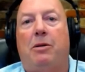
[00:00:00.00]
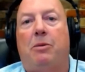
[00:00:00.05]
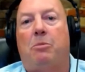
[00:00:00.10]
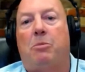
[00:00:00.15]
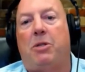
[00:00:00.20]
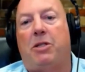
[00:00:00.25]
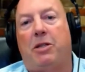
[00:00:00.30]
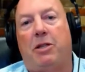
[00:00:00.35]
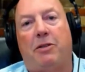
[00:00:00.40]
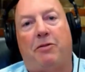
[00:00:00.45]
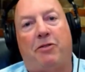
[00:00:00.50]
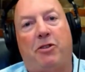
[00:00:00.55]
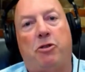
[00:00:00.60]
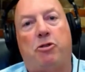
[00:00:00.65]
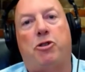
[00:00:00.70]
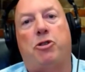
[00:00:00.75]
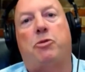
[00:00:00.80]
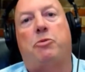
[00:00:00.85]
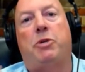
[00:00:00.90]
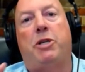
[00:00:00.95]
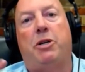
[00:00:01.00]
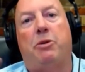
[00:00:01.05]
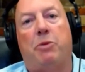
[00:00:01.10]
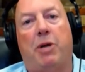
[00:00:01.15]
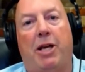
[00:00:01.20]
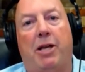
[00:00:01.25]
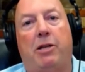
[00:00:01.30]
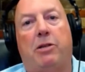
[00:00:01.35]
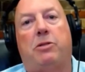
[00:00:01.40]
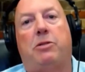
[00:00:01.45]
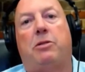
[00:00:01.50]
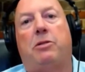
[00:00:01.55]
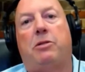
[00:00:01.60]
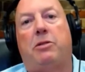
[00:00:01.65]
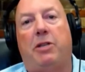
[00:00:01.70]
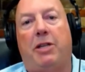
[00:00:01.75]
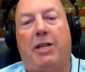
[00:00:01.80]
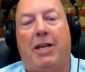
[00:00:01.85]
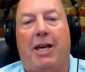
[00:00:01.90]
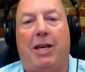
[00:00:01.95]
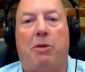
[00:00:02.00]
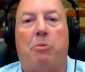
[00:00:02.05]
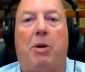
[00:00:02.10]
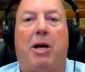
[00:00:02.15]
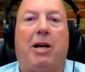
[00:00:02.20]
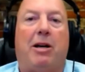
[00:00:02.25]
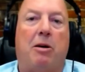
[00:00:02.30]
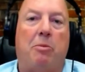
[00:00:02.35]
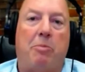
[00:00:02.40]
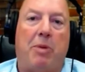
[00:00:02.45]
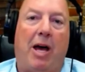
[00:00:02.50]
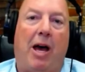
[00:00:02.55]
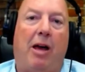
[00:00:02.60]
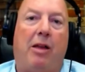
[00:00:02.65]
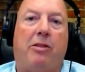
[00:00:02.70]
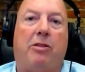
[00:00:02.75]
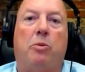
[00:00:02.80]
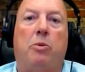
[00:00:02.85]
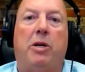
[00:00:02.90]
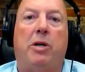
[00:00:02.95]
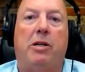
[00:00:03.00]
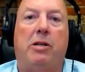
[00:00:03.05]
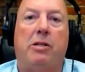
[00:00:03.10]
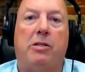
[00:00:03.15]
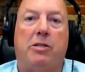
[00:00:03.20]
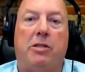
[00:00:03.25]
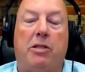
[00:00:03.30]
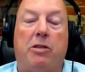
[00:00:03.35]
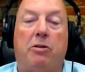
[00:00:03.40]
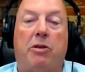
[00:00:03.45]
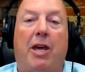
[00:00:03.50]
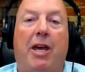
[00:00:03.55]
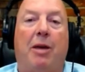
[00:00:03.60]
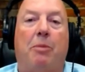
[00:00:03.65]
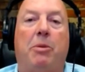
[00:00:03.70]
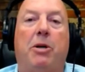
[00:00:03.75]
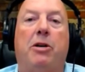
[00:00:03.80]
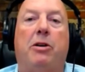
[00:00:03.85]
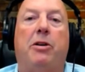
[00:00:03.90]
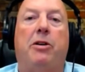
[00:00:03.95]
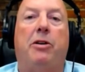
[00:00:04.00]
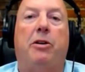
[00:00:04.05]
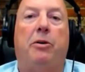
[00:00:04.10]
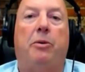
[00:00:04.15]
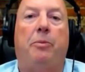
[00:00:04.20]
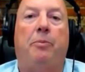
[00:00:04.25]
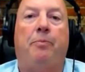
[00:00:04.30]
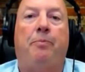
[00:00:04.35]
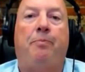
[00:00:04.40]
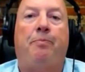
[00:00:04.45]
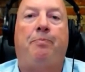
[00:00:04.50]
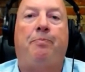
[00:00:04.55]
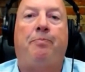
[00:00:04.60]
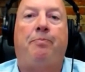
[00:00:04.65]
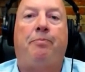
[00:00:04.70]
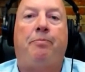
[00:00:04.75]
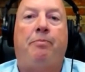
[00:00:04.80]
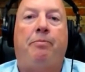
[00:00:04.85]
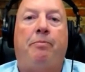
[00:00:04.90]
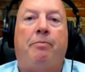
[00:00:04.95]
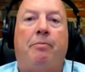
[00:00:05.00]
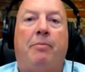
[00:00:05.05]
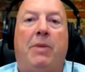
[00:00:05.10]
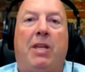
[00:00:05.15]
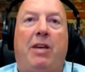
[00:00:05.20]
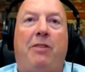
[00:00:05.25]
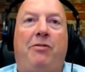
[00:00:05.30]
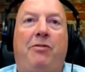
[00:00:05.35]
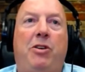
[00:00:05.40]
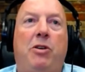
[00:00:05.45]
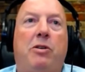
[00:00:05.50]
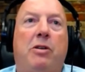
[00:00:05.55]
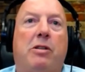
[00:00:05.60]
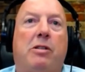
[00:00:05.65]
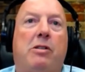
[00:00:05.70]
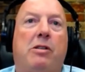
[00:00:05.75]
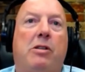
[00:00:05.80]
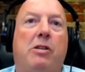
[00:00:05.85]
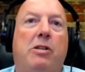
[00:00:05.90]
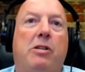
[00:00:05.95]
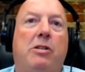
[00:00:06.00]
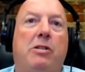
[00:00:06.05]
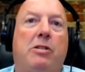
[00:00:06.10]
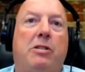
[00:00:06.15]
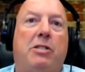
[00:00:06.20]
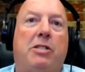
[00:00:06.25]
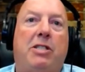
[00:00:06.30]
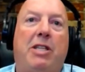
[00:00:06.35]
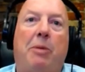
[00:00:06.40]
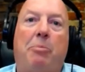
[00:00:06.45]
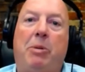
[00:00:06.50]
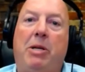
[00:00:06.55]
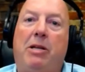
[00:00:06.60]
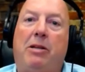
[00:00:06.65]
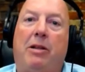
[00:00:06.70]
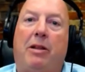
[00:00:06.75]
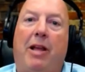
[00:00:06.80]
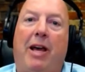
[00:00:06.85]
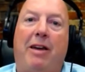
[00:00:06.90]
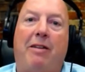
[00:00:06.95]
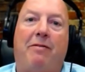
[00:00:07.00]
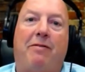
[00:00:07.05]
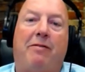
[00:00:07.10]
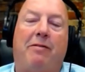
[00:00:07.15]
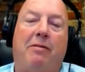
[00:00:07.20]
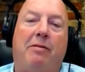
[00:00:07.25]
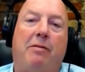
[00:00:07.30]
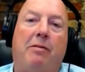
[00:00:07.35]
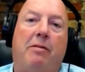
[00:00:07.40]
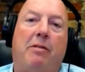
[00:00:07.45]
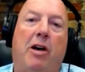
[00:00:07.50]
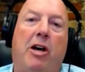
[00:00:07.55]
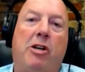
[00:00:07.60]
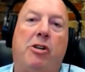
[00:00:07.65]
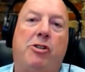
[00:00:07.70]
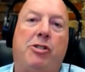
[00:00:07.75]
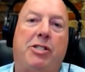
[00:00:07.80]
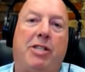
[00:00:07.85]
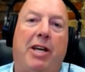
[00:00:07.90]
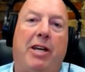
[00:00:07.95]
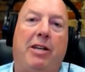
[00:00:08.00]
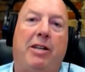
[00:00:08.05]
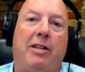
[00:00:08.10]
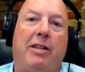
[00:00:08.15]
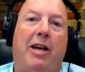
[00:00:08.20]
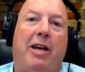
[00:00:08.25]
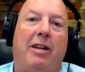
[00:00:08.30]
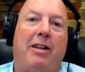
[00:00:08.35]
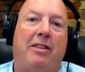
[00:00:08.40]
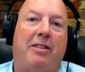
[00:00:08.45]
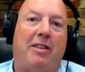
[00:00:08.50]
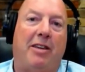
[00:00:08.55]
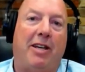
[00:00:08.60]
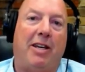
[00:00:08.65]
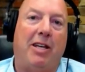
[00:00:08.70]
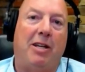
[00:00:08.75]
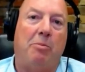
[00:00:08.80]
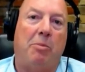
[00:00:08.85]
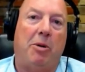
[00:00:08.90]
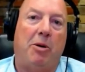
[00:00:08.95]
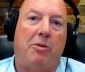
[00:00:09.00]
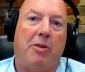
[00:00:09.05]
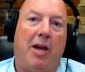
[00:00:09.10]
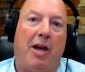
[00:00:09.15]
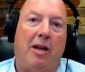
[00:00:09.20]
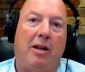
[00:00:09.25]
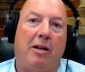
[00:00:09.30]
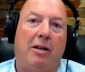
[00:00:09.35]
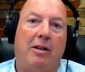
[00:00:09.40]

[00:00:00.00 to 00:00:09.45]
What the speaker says: but then the future's rearranged to get you back on path to what it is that you came here to do. If you could step into life understanding that and thinking about that,